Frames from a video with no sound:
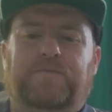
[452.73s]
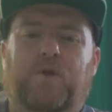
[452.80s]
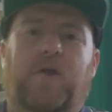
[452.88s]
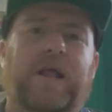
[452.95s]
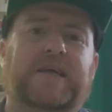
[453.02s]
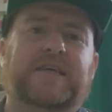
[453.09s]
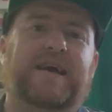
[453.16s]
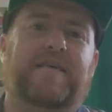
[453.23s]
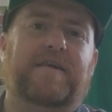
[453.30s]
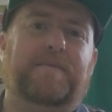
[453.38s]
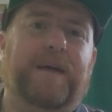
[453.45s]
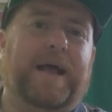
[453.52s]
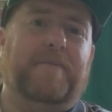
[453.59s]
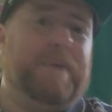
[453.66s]
Not
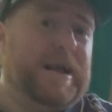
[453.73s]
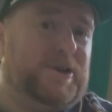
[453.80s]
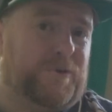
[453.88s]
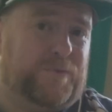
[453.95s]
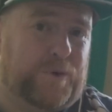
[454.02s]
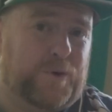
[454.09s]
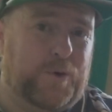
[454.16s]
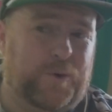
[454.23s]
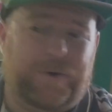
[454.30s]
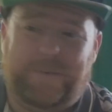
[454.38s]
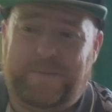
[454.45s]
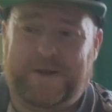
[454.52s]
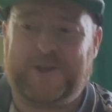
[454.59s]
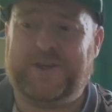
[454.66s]
necessarily best
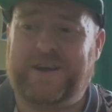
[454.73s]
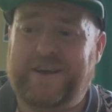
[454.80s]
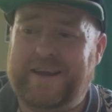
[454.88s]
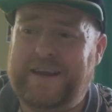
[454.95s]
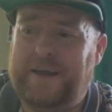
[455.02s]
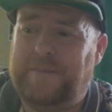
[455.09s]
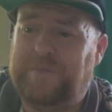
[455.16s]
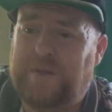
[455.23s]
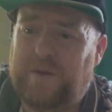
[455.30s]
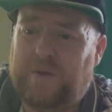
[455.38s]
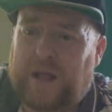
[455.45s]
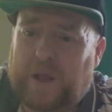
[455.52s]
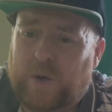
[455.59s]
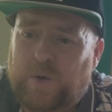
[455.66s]
food, but certainly
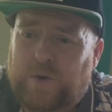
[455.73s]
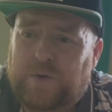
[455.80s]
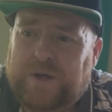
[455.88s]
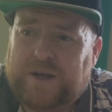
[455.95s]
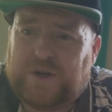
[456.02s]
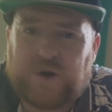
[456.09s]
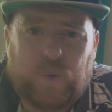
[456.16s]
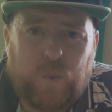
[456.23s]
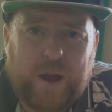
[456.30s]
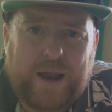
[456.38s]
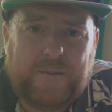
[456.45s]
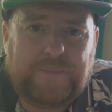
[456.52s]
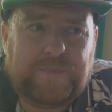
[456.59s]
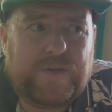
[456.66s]
like, who do you think's going to win?